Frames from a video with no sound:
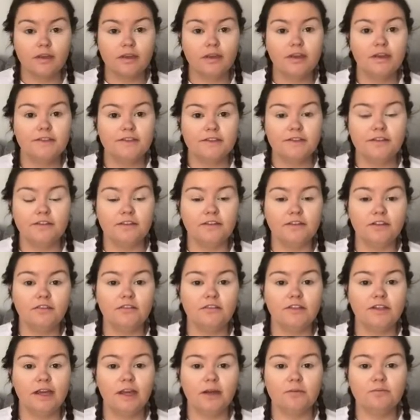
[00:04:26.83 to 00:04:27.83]
So I know
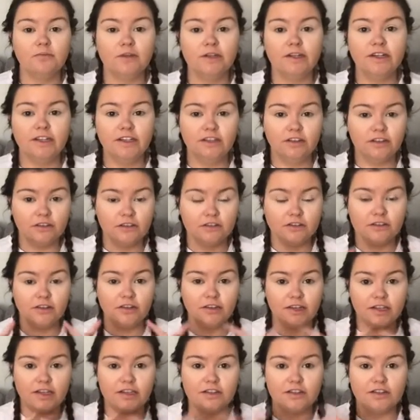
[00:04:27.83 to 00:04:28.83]
on camera it looks
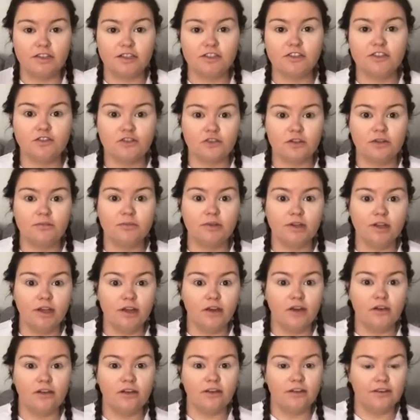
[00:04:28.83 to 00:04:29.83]
like it's extremely
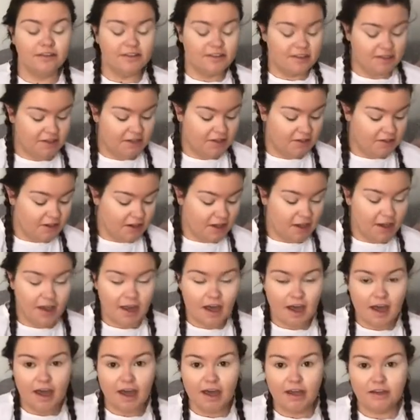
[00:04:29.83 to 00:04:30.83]
highlighted,
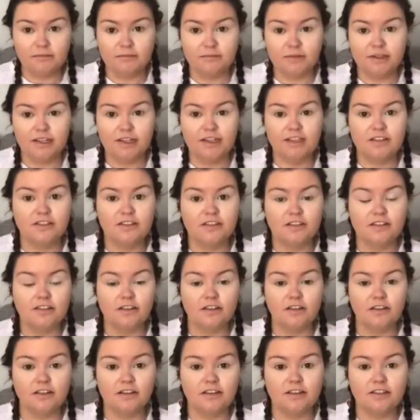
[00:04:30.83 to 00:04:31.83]
but it is just
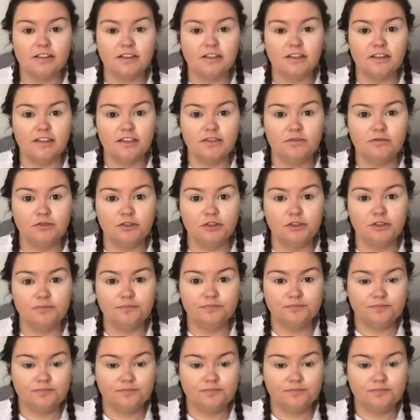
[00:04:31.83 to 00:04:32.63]
the lights in this room.